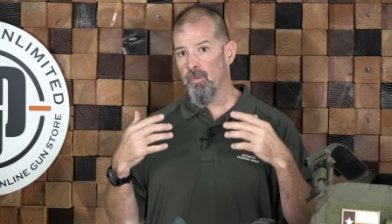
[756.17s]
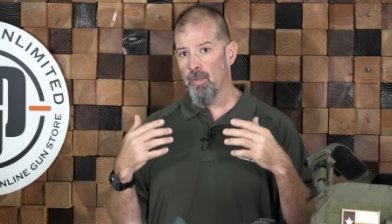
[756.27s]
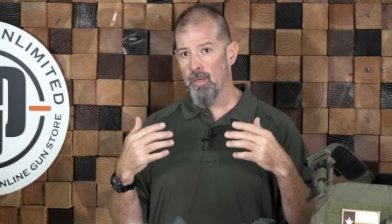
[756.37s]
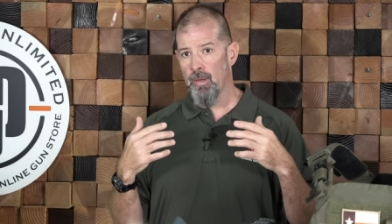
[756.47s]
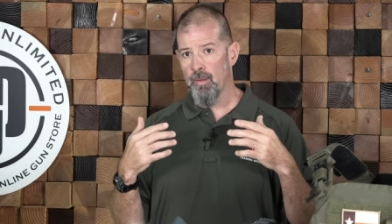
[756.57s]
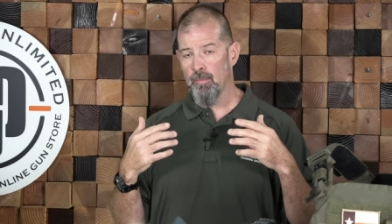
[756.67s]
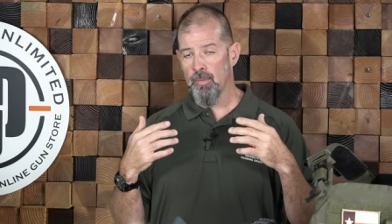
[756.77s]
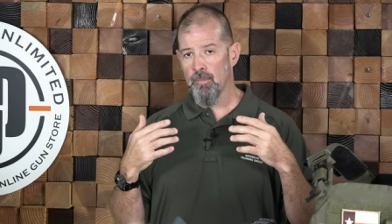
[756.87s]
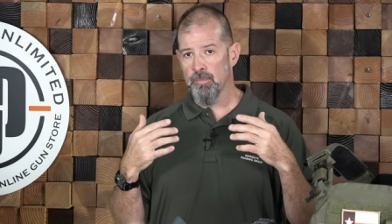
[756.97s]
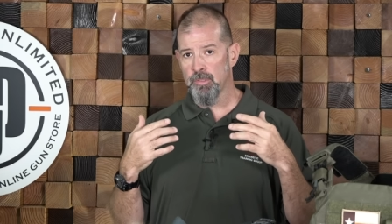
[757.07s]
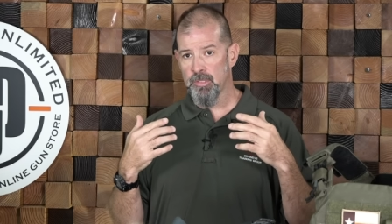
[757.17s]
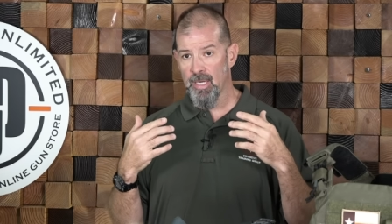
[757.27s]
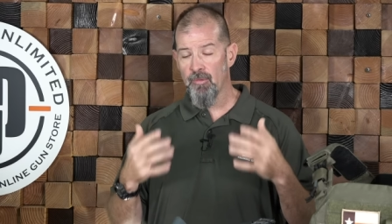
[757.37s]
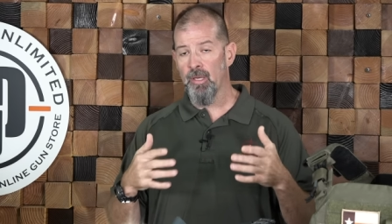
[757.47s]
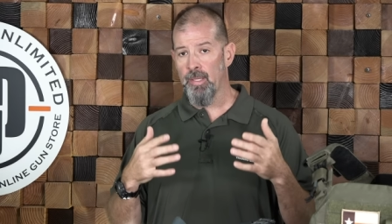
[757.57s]
have uh,
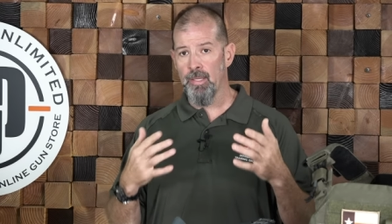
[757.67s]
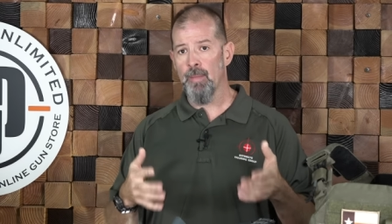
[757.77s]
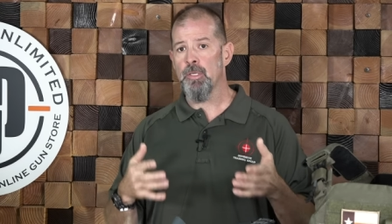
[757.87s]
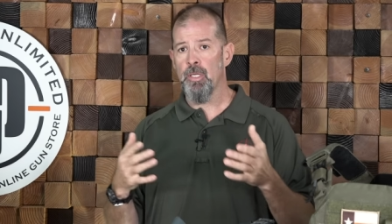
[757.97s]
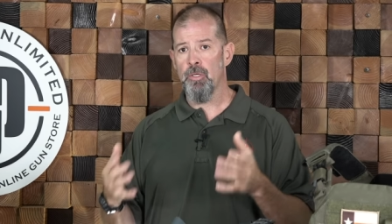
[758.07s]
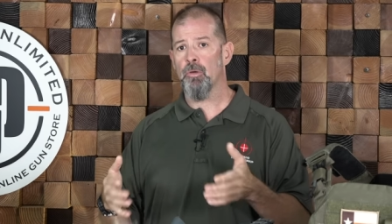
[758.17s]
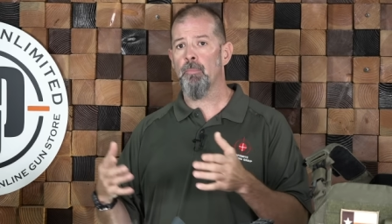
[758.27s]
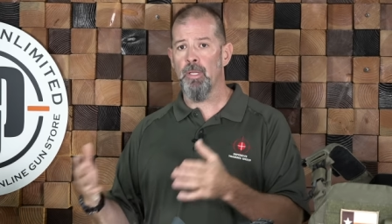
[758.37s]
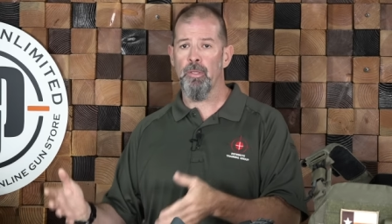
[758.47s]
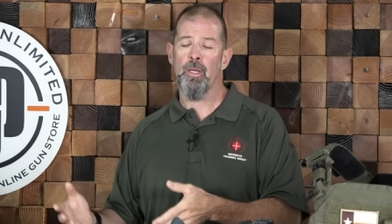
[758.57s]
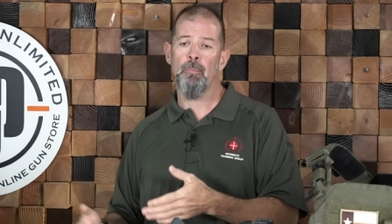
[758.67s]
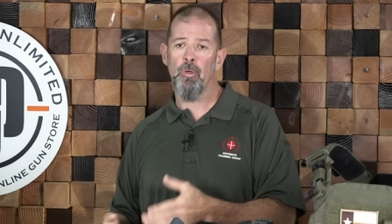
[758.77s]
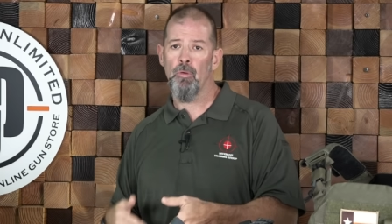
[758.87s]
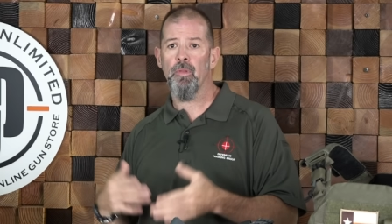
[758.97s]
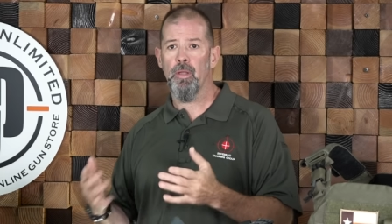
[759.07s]
significantly limited your ability to
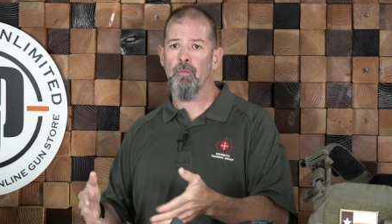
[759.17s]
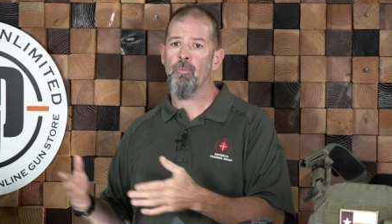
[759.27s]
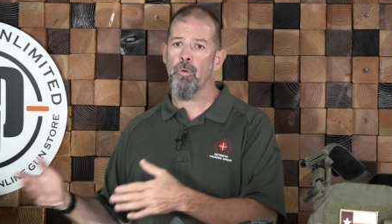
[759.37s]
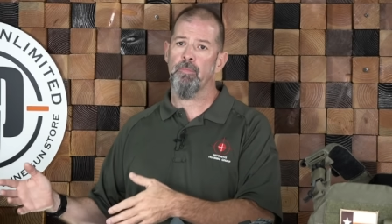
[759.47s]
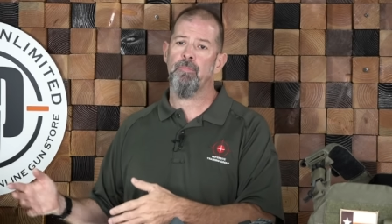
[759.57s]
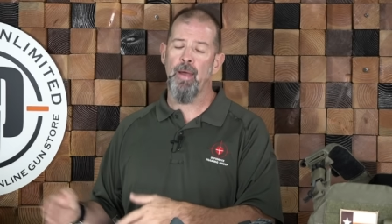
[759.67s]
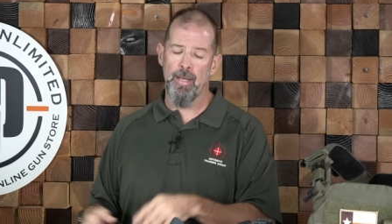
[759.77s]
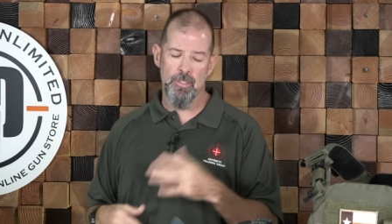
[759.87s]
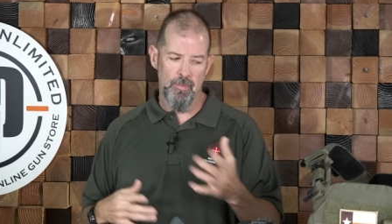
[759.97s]
move and therefore to fight.